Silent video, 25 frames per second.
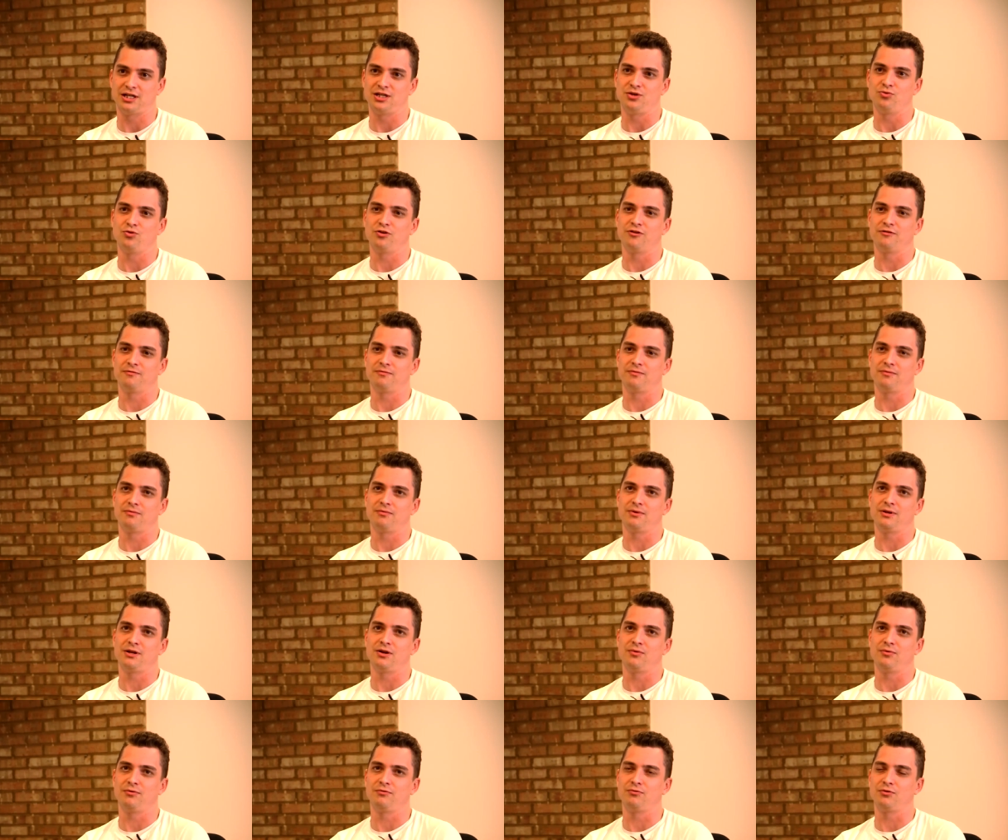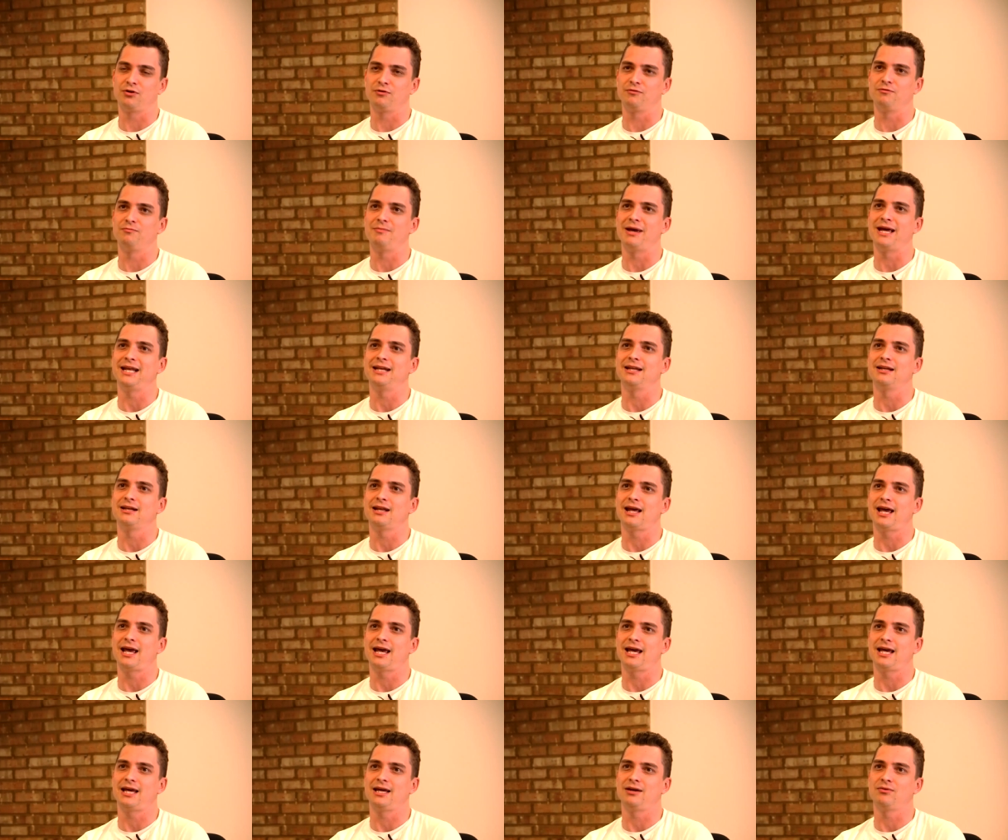You would have, you know, we would have made it
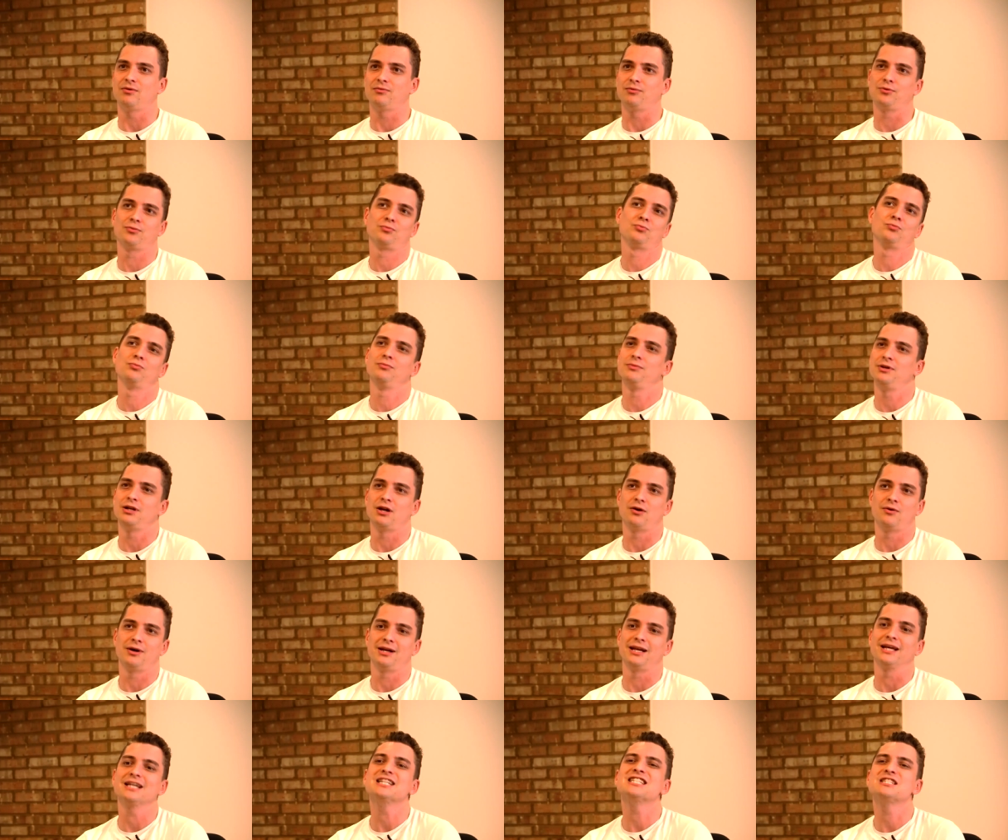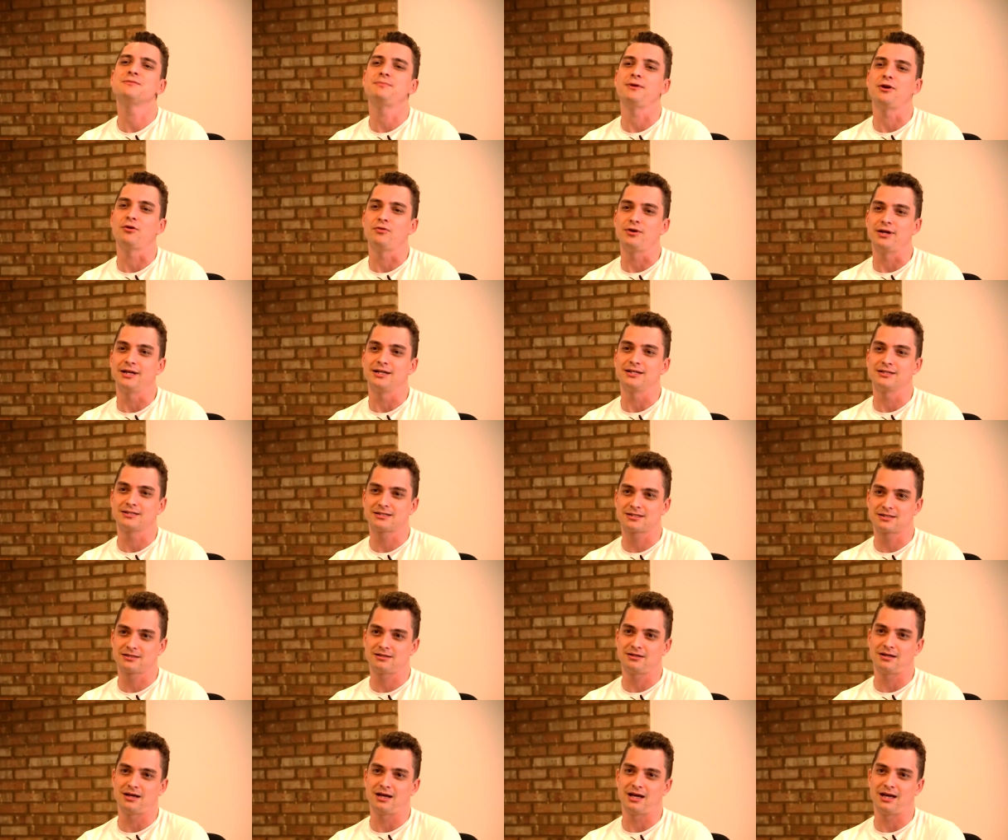a, you know, an
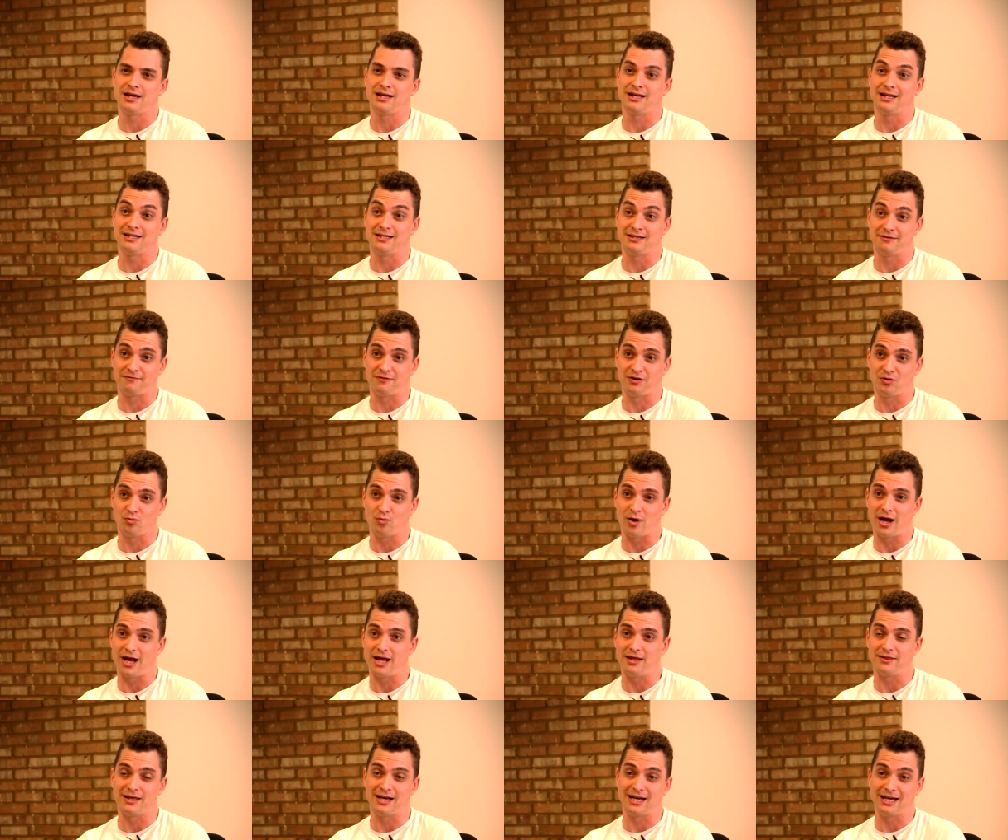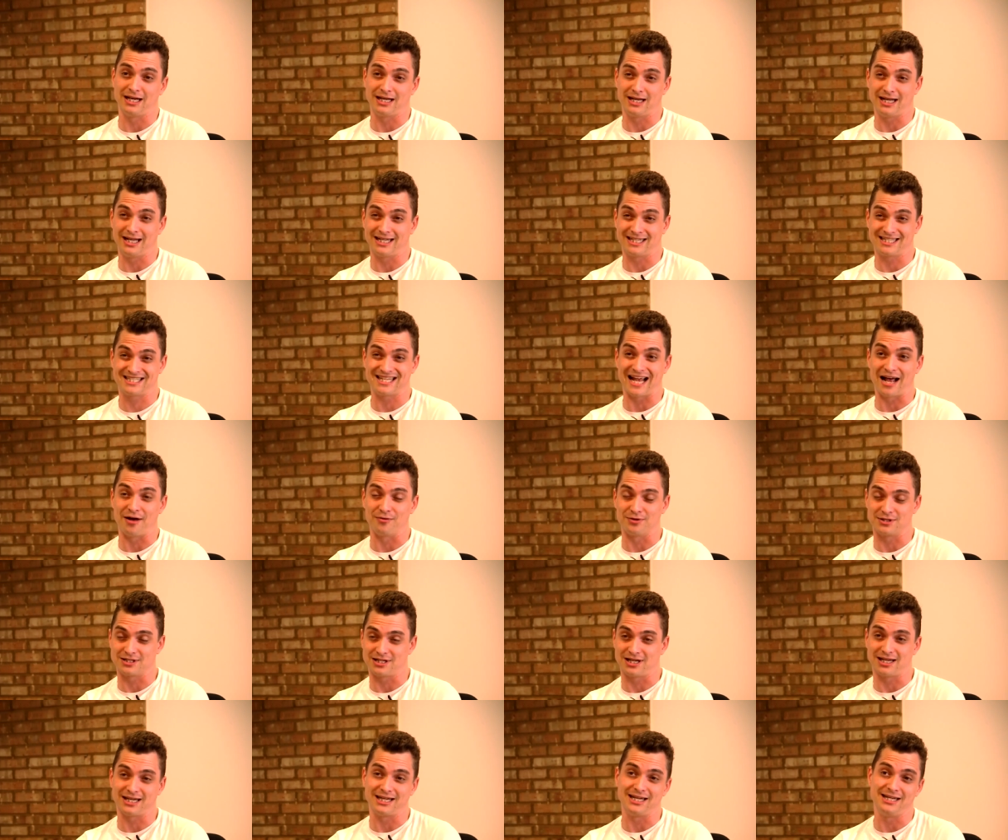experience uh, in a different way than it, it sounds
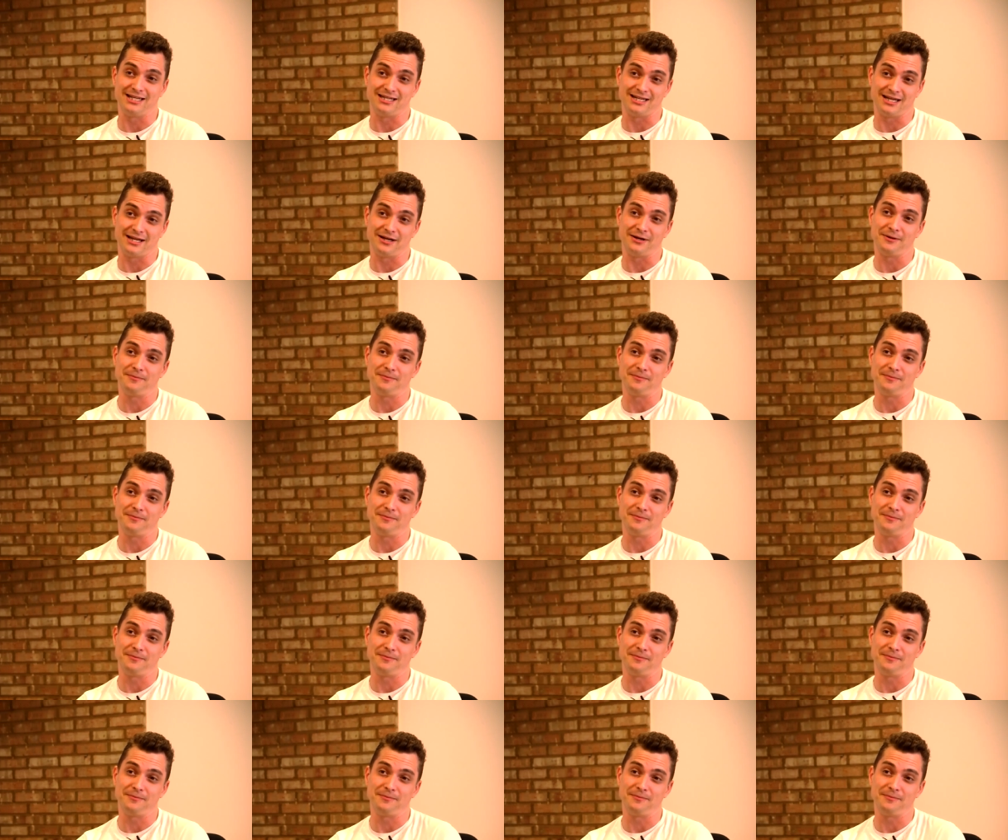like he did.